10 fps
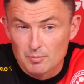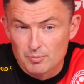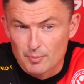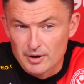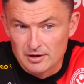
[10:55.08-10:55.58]

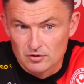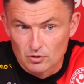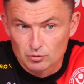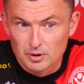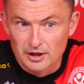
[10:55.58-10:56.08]
Preparing
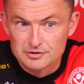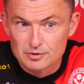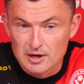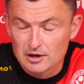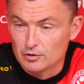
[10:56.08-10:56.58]
those players
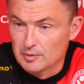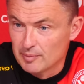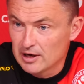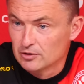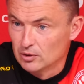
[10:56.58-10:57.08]
who are coming
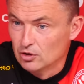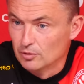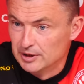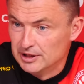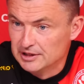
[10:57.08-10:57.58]
back who are going
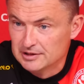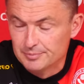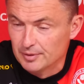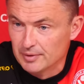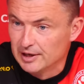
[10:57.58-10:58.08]
to be needed,
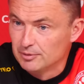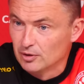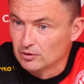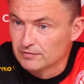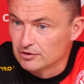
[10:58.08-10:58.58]
but maybe
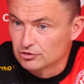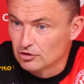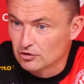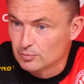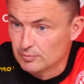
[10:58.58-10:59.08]
only for a
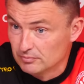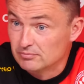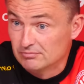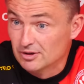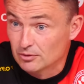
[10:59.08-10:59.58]
short,
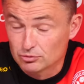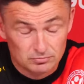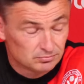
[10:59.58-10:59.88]
you know,